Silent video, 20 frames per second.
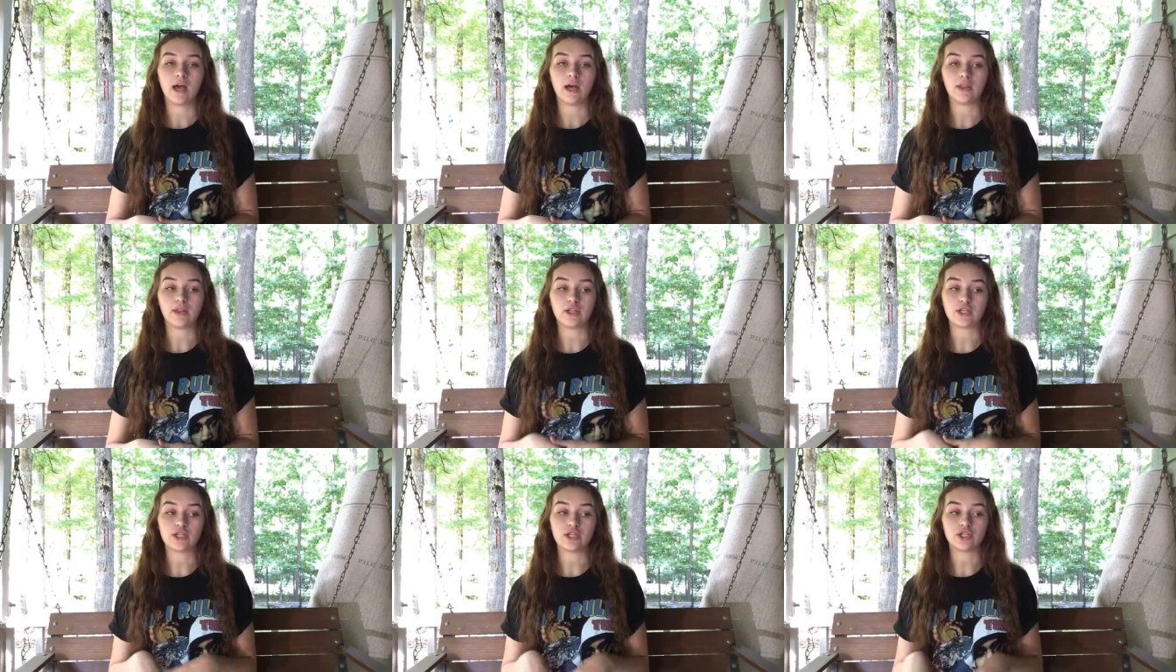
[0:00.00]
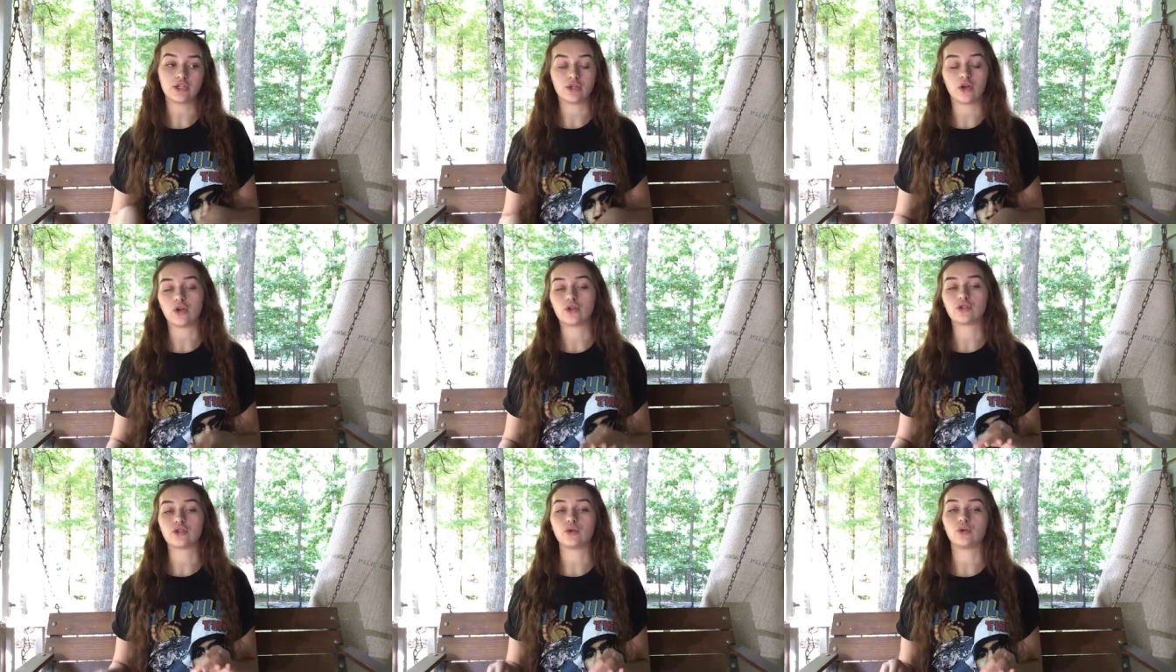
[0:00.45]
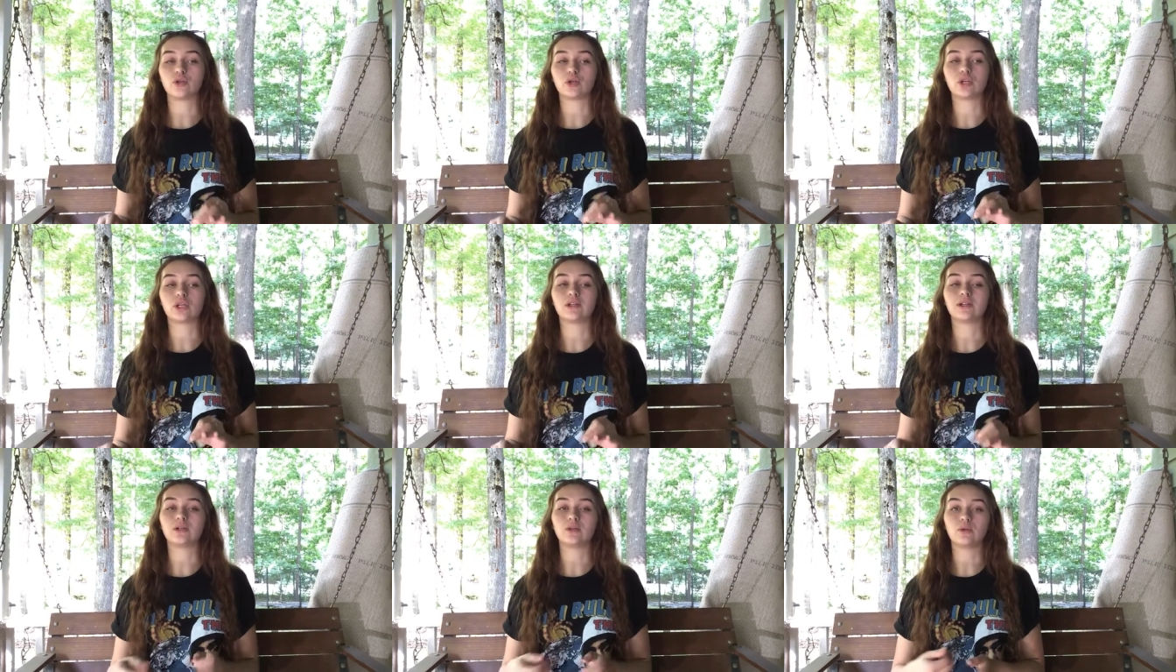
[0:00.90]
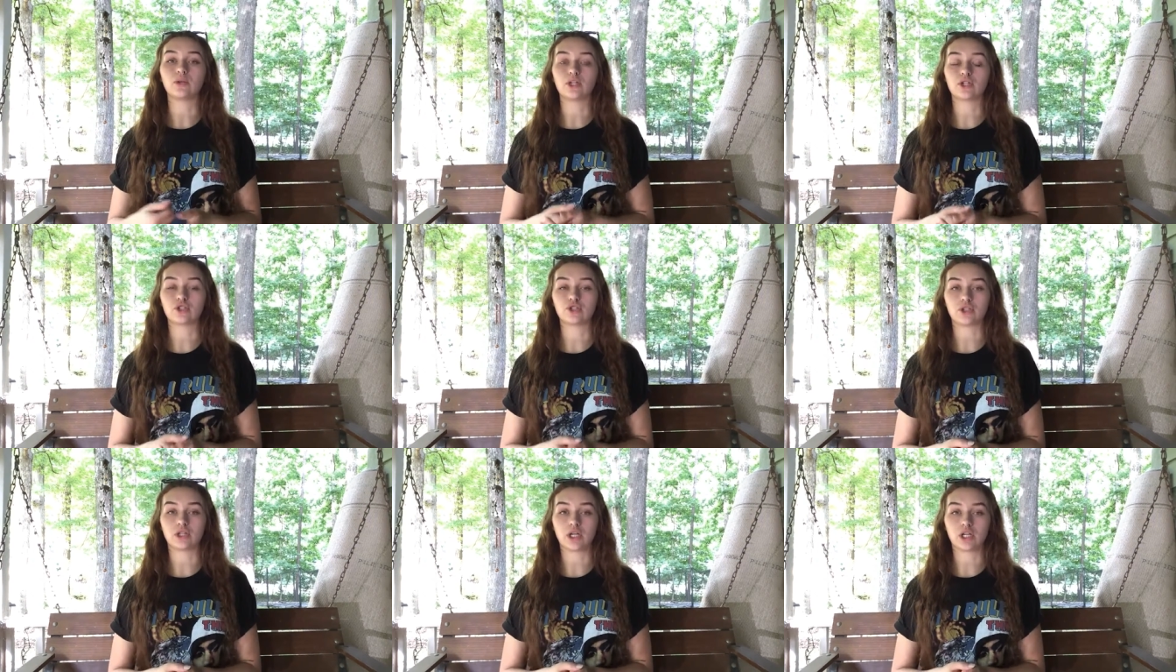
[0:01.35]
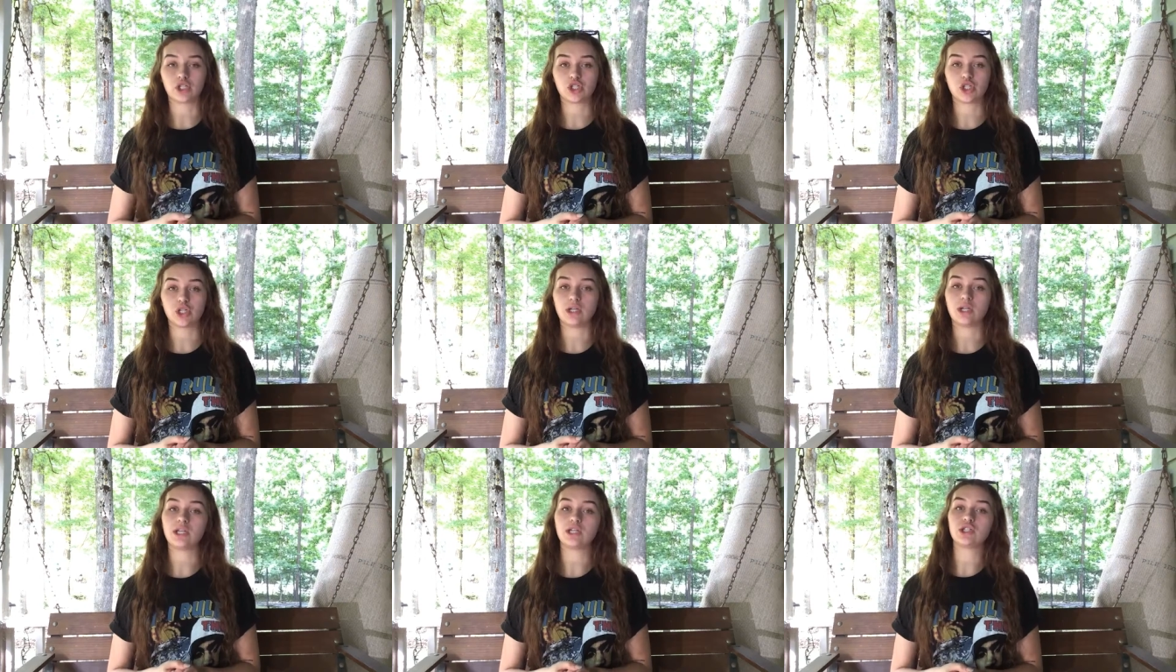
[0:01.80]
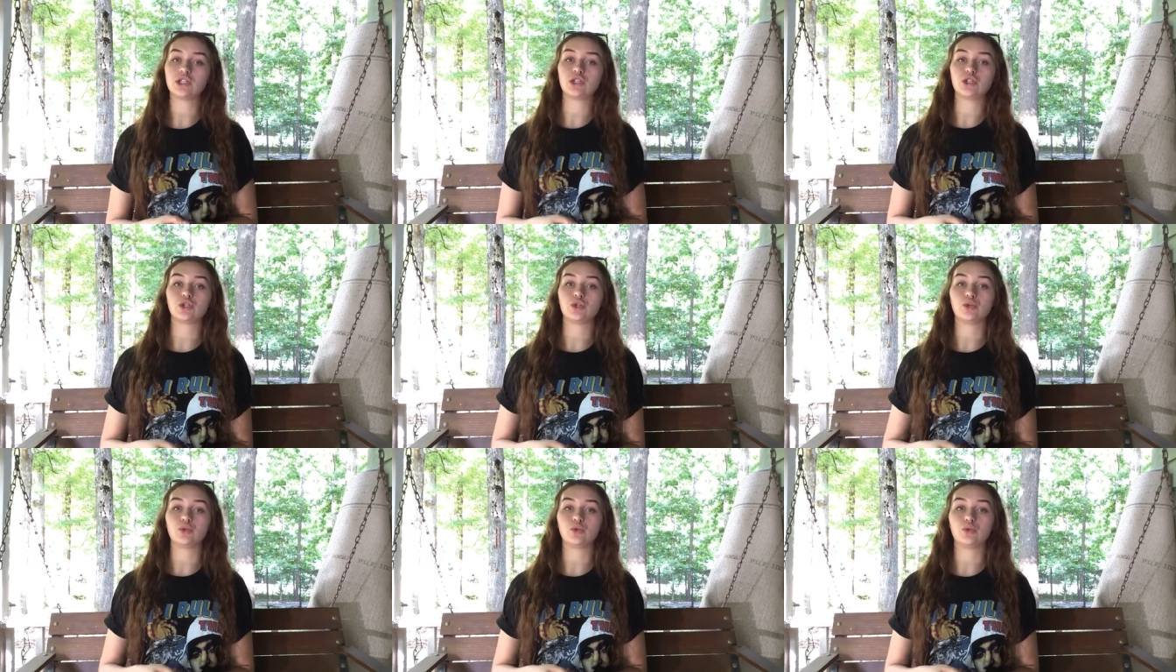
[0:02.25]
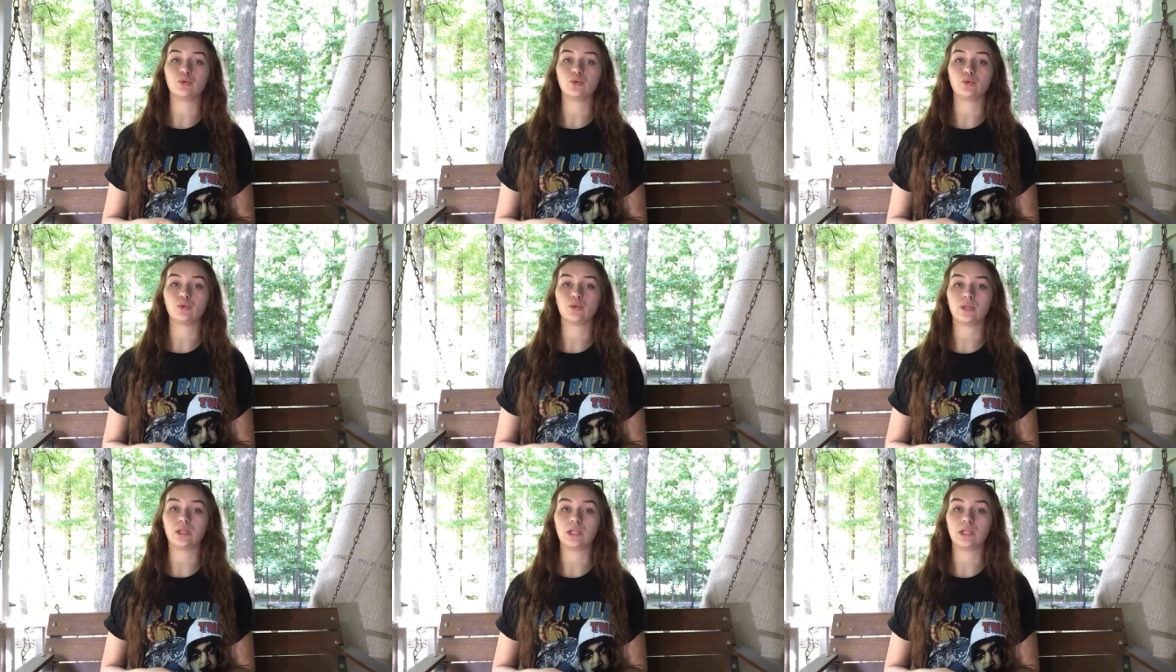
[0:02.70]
uh, this is also a good little introduction into